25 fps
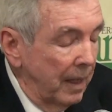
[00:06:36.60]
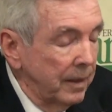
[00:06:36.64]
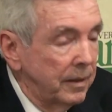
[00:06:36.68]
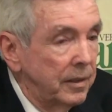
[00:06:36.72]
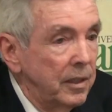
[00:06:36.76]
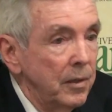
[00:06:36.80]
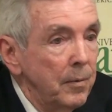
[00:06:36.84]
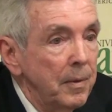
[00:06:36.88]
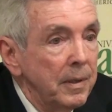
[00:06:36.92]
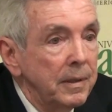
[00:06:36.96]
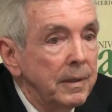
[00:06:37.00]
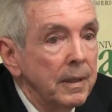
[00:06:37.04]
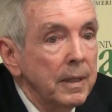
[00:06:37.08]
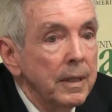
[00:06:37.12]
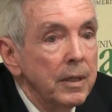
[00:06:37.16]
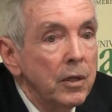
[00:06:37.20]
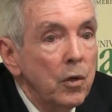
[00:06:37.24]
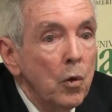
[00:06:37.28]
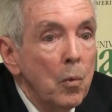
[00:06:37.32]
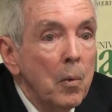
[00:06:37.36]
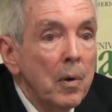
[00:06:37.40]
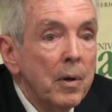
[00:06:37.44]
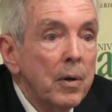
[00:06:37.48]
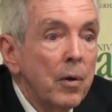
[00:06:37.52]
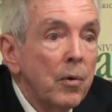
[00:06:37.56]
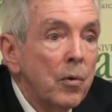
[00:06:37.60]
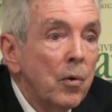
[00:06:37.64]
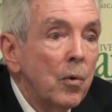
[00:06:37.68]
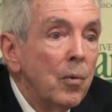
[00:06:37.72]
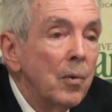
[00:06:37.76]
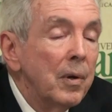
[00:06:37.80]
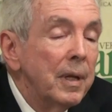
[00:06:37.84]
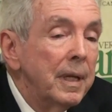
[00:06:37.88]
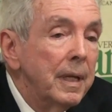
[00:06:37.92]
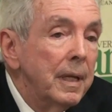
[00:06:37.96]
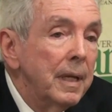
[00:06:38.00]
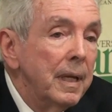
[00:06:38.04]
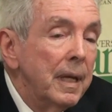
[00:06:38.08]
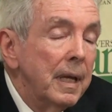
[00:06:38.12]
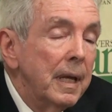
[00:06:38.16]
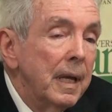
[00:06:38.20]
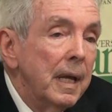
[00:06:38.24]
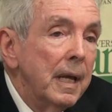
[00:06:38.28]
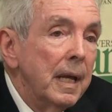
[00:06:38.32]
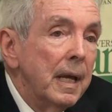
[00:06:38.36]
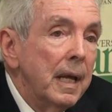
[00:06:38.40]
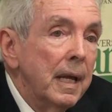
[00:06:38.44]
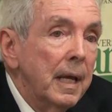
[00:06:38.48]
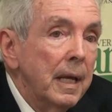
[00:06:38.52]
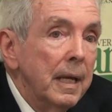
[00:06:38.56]
activity in Cuba, not only
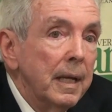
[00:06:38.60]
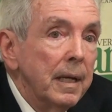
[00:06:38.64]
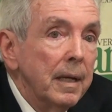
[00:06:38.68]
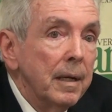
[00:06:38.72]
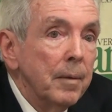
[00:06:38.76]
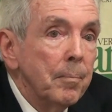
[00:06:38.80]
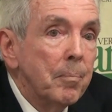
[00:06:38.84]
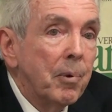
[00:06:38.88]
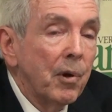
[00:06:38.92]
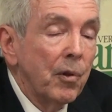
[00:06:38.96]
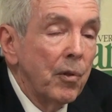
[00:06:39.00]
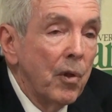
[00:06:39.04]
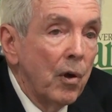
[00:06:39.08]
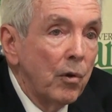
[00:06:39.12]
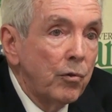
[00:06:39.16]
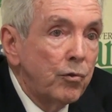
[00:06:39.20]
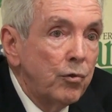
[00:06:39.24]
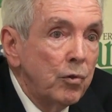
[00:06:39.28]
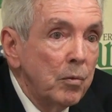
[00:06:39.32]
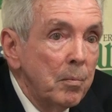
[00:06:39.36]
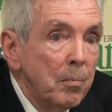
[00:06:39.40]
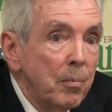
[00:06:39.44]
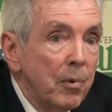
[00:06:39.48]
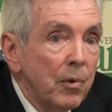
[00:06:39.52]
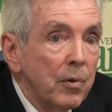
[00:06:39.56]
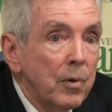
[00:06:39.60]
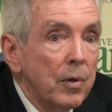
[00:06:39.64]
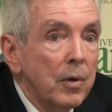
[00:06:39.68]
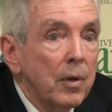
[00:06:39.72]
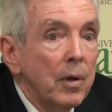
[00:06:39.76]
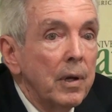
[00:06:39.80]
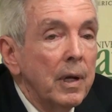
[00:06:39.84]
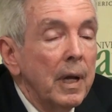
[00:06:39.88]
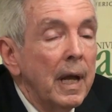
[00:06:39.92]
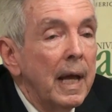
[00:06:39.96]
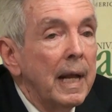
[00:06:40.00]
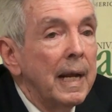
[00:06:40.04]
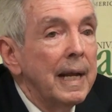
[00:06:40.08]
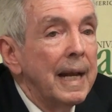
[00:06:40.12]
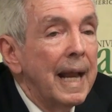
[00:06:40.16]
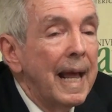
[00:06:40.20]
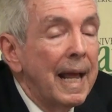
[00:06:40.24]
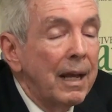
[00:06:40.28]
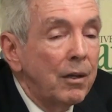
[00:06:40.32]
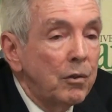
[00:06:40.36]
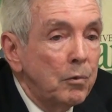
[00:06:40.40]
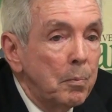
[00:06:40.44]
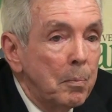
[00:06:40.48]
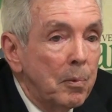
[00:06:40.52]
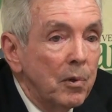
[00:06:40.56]
in production and
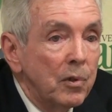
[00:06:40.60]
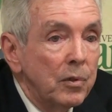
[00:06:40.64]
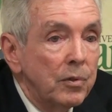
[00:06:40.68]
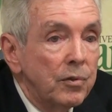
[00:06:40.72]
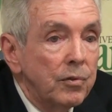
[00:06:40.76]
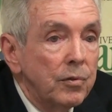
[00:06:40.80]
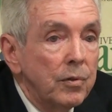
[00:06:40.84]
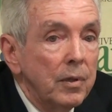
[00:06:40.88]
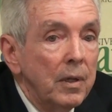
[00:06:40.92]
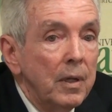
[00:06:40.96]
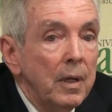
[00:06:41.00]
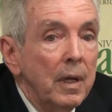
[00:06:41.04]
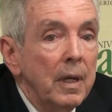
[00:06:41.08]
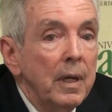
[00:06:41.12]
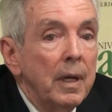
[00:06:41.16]
exports,